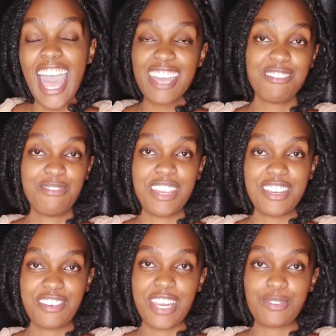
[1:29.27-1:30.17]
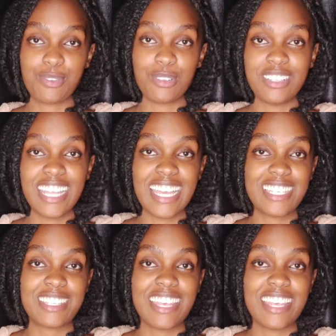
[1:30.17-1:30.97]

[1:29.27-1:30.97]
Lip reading: I am very grateful that